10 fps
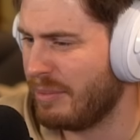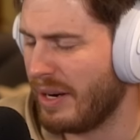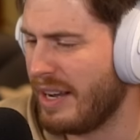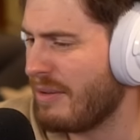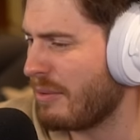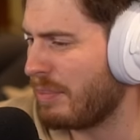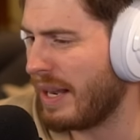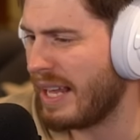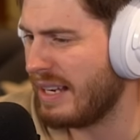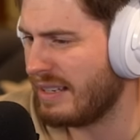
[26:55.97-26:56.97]
but I never
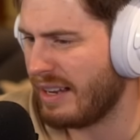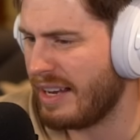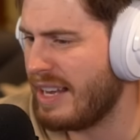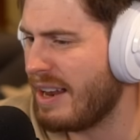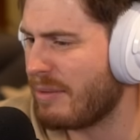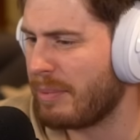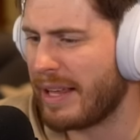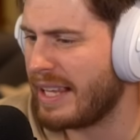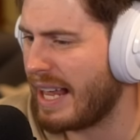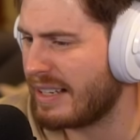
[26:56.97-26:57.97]
played I never
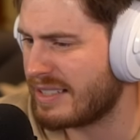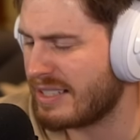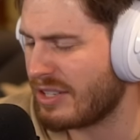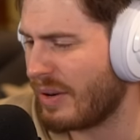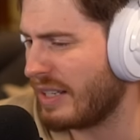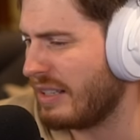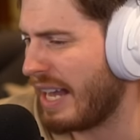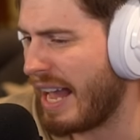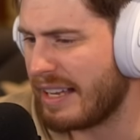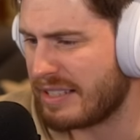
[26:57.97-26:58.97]
played Galaxy, so I
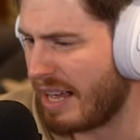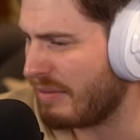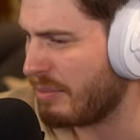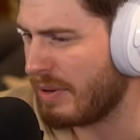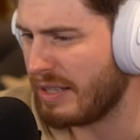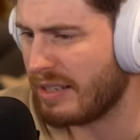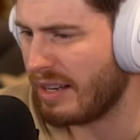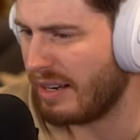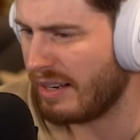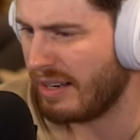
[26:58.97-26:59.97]
can't have an opinion on it.